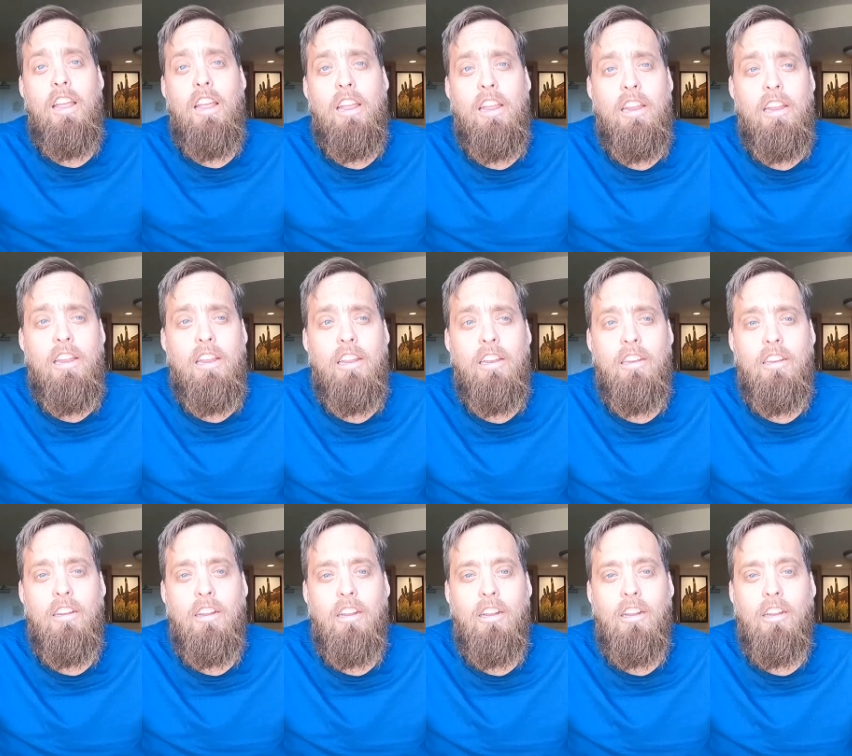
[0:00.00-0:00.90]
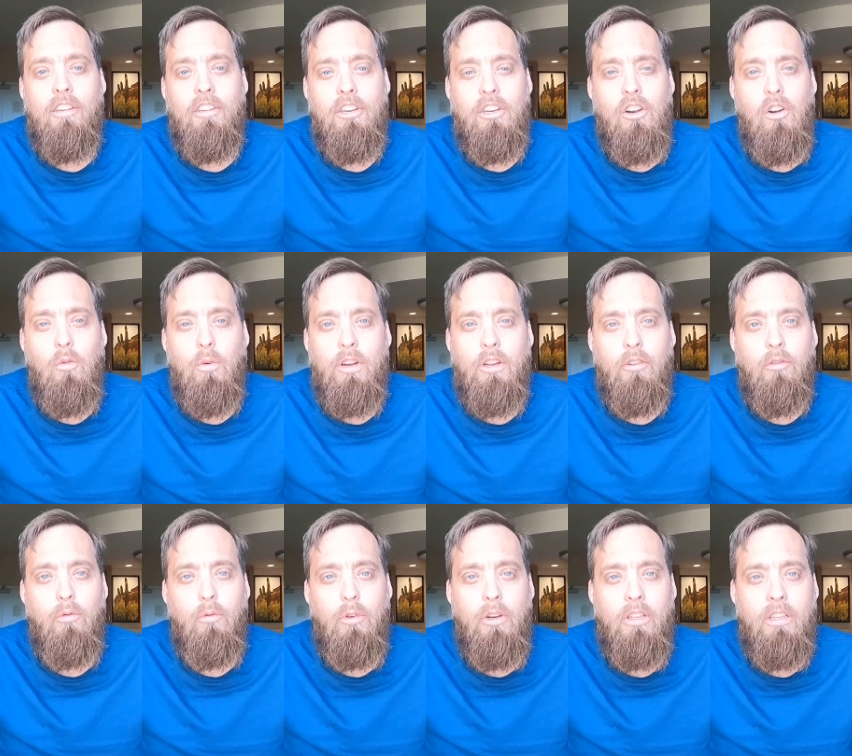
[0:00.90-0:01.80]
And, uh, you know, we
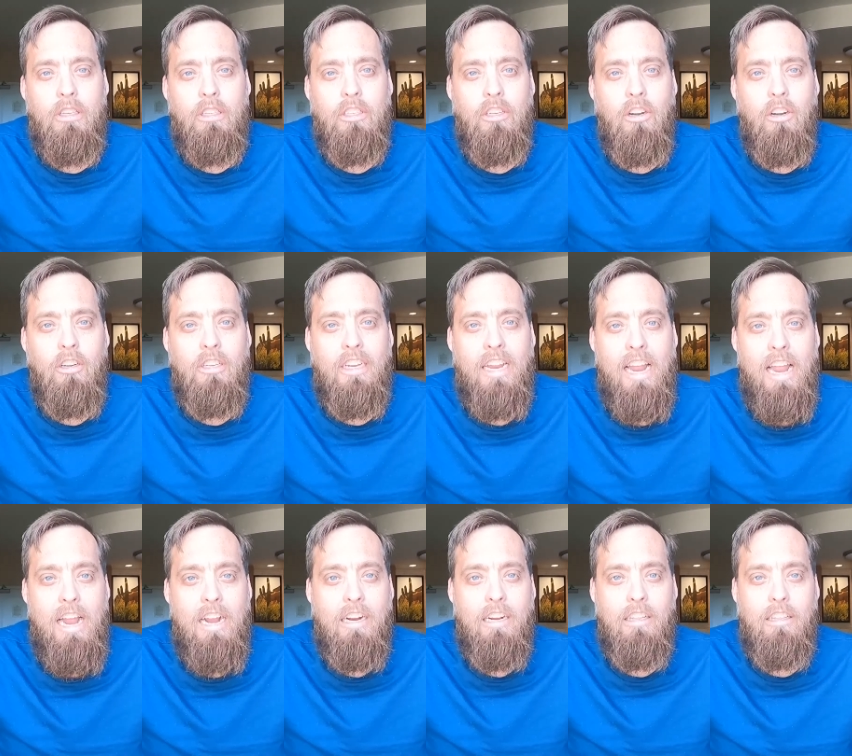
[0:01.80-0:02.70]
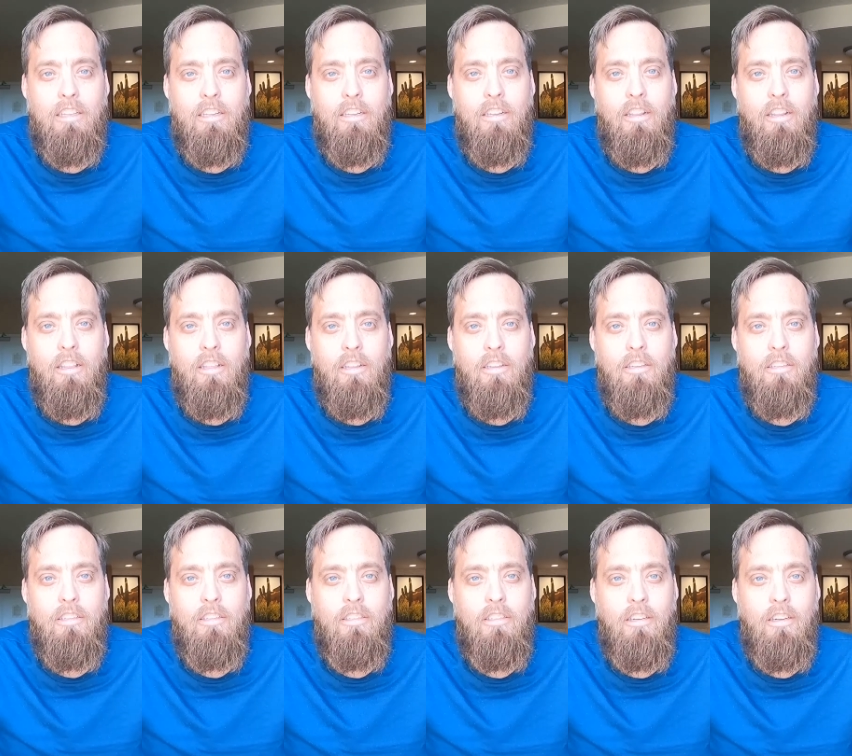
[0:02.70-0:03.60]
can really start tackling
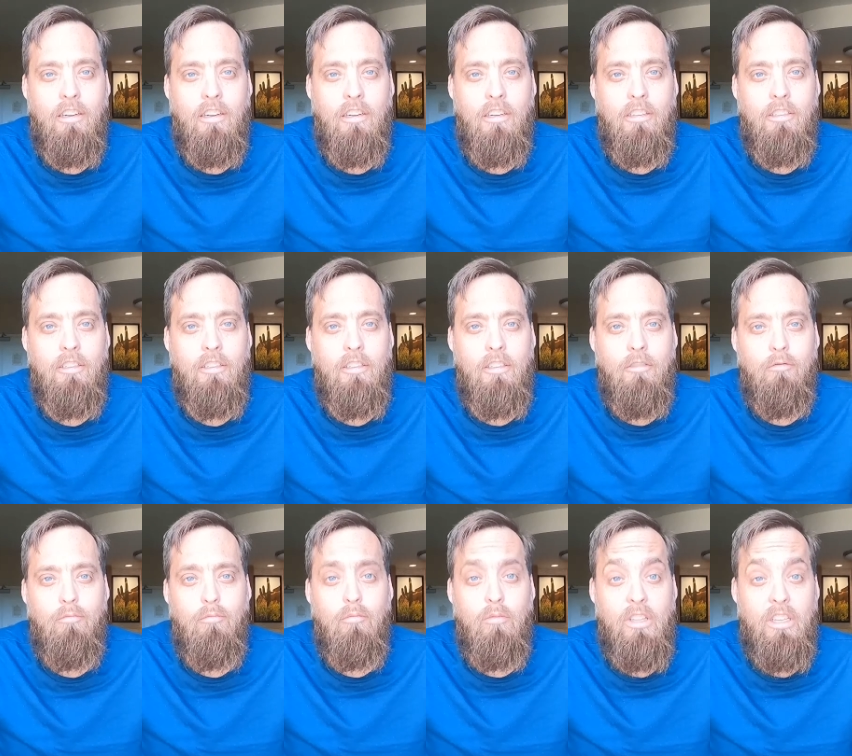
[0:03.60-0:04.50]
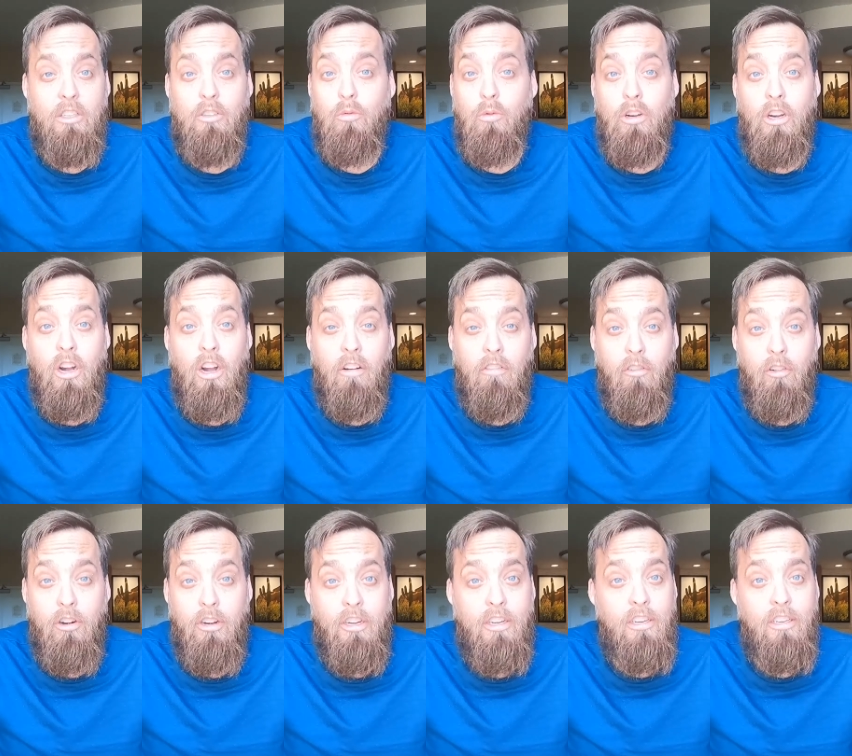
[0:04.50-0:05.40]
this, uh, this
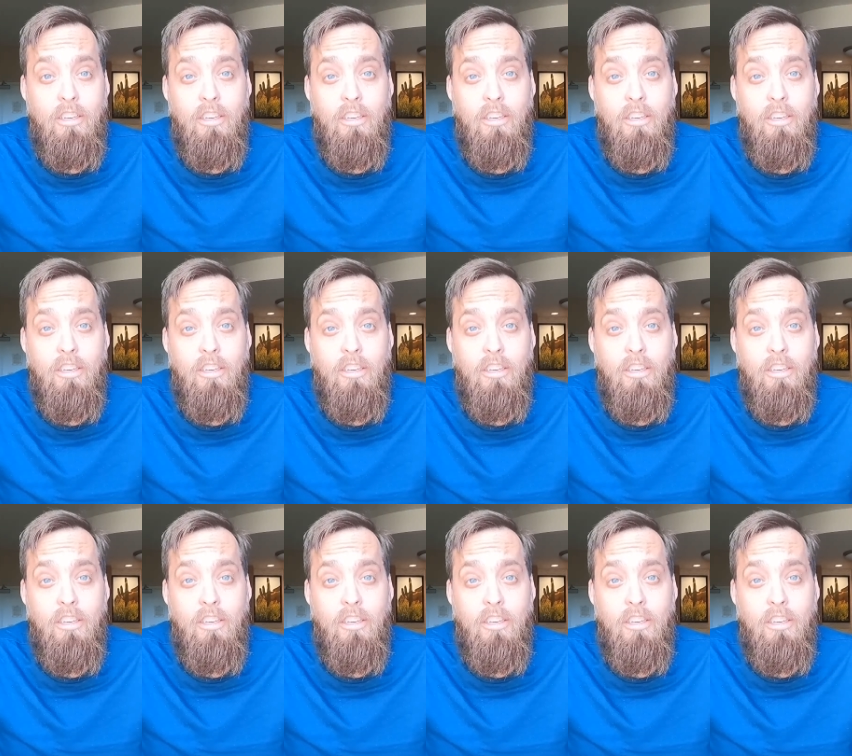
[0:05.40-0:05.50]
recovery.